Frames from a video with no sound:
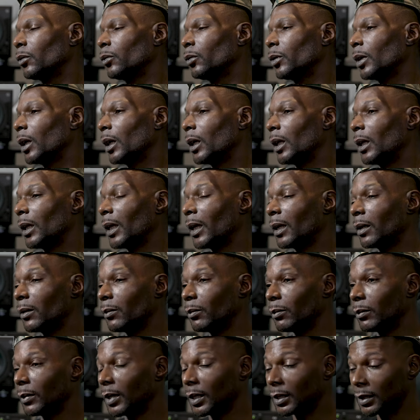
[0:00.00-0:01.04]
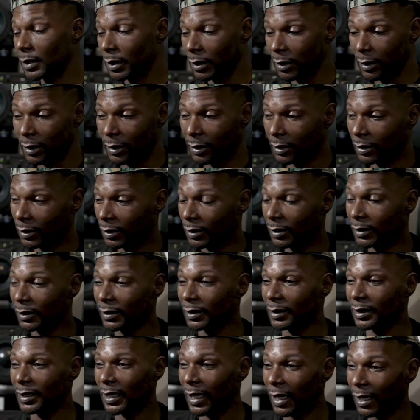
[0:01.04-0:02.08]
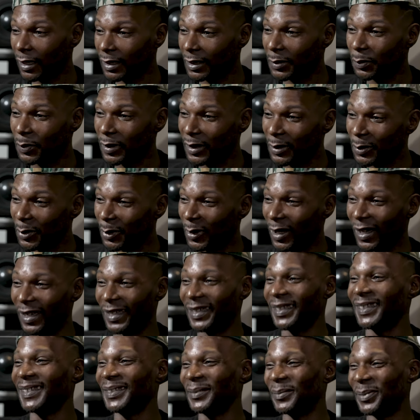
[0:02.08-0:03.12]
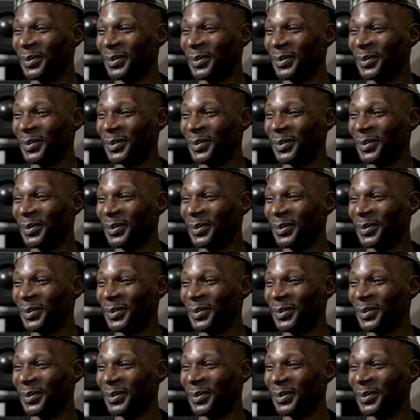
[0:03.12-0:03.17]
you got a lot of mentally challenged people out here,